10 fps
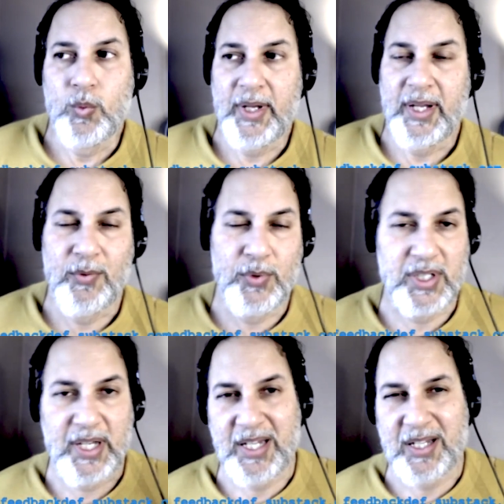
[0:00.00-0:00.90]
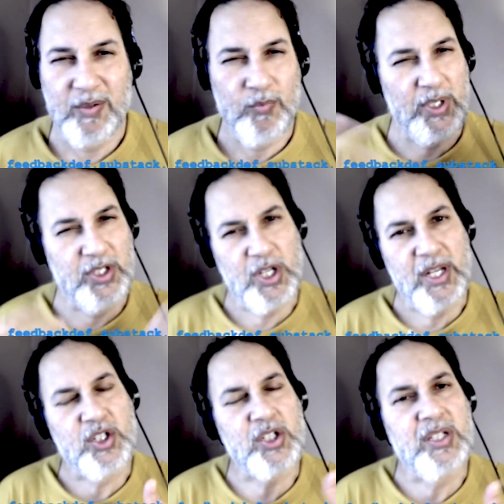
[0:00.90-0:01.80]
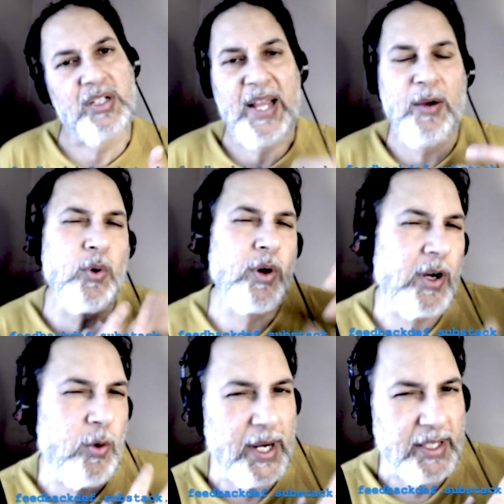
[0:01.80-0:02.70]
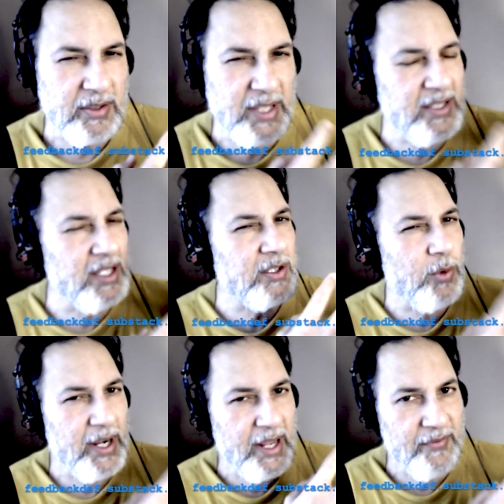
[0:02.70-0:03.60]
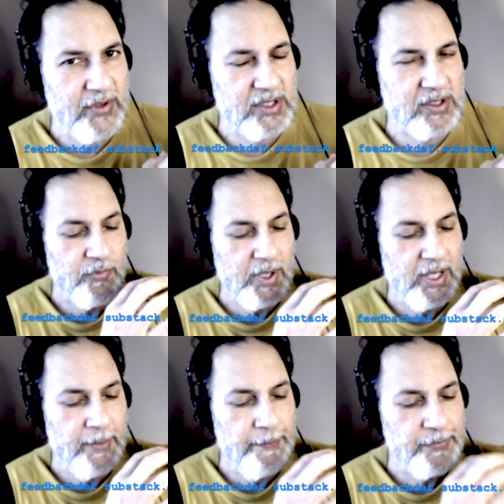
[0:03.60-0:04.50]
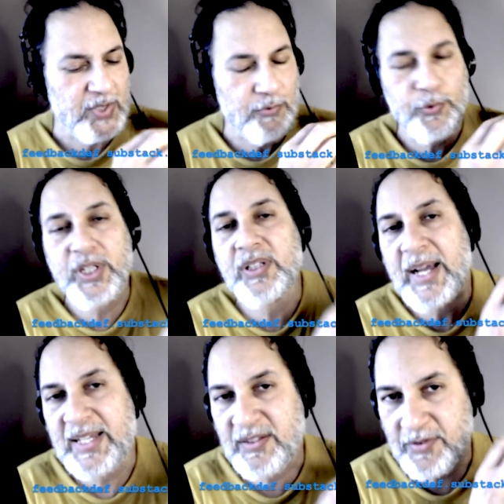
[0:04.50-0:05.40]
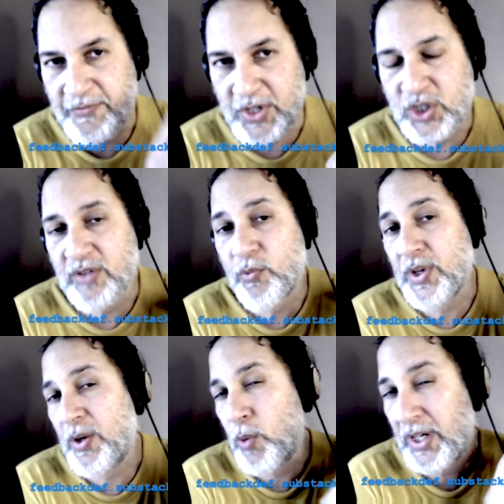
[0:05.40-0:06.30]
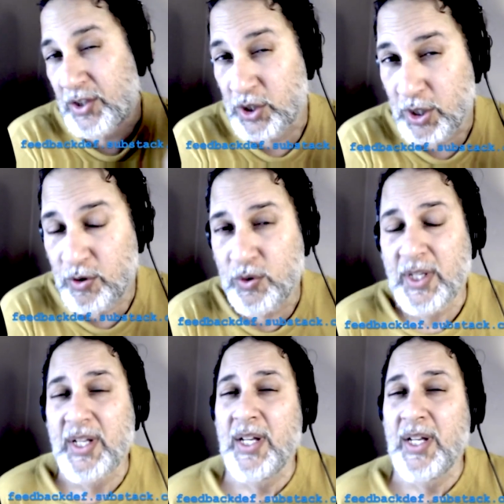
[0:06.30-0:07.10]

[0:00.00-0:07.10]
it was like they didn't quite have as realized of a vision of where they wanted to go.